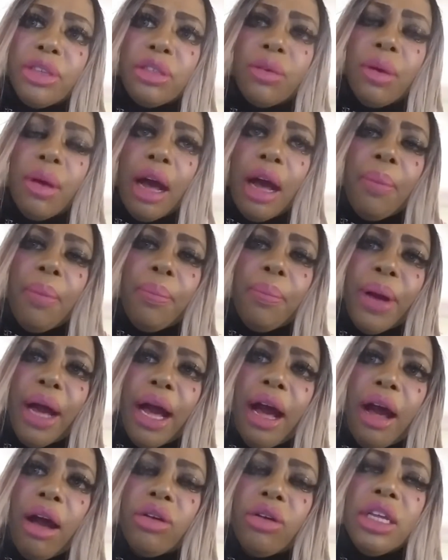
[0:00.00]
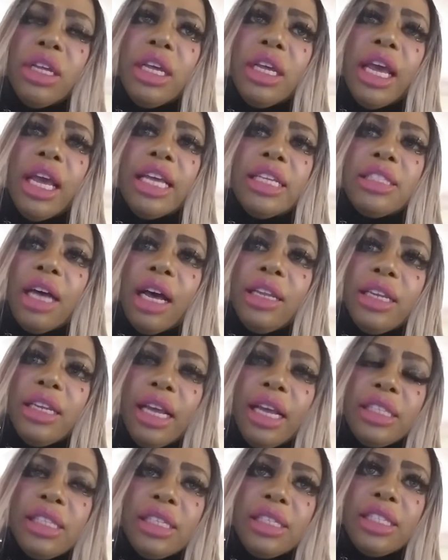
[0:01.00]
pile is
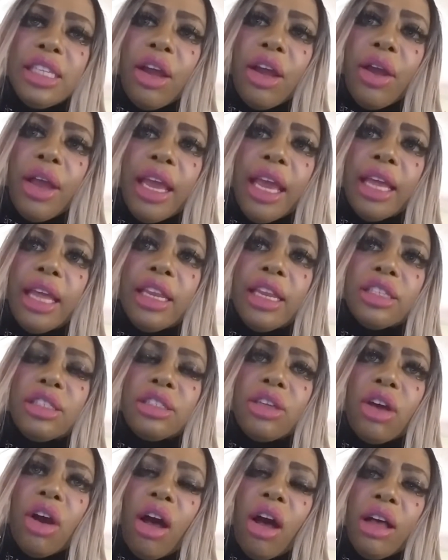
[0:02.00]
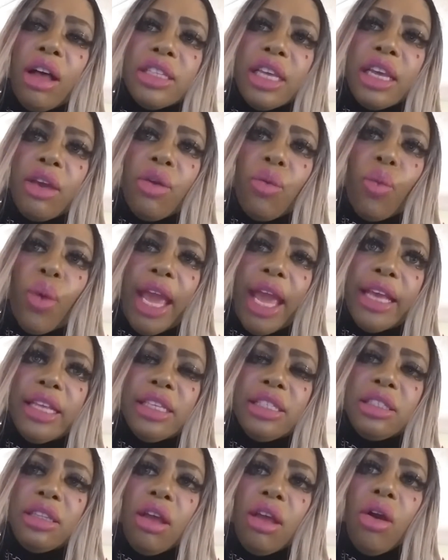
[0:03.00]
unnecessary and it's causing
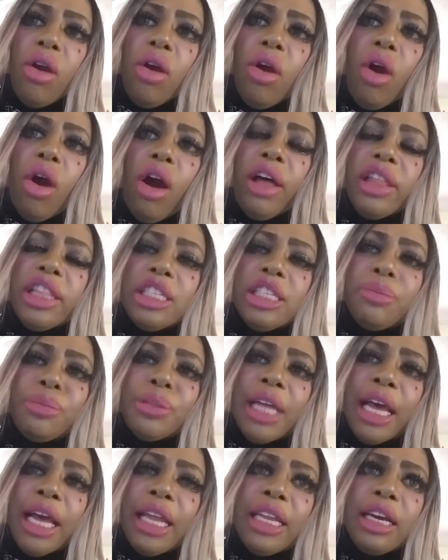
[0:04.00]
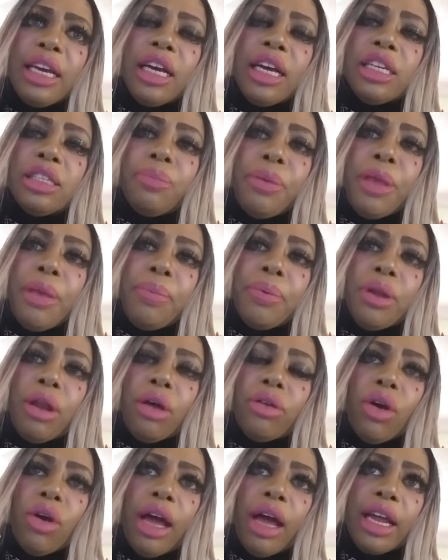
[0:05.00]
waste on this planet because people don't
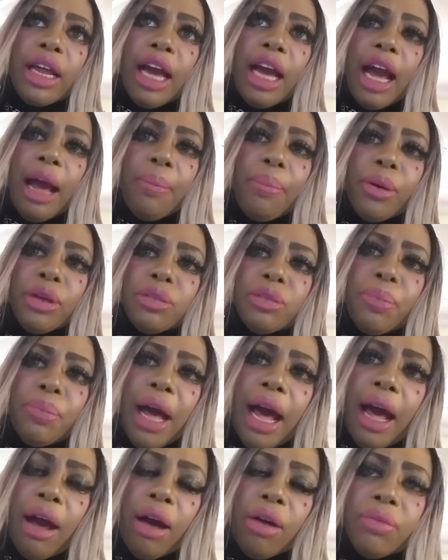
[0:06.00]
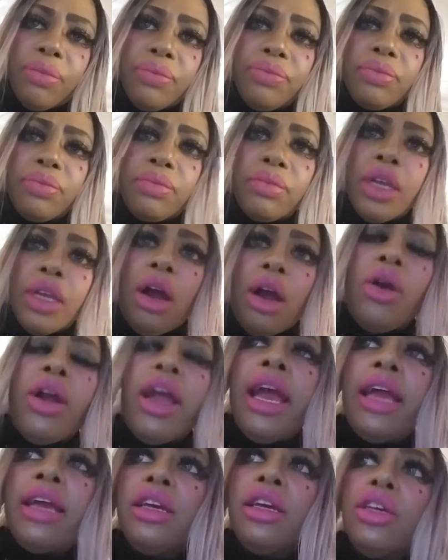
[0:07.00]
know how to compost pile.
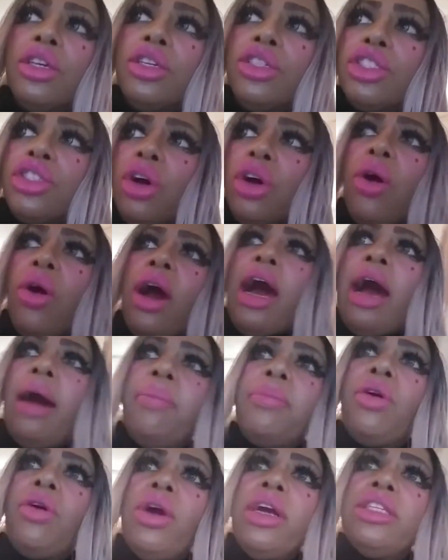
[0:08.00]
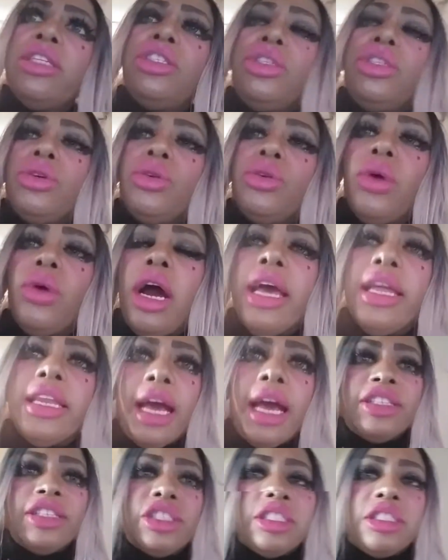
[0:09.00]
Okay, so I'm going to, and
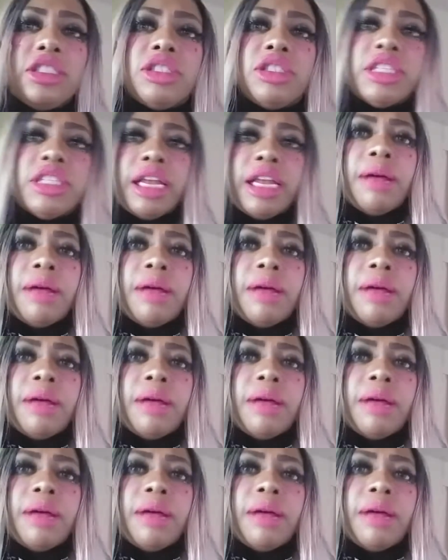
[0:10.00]
I just set up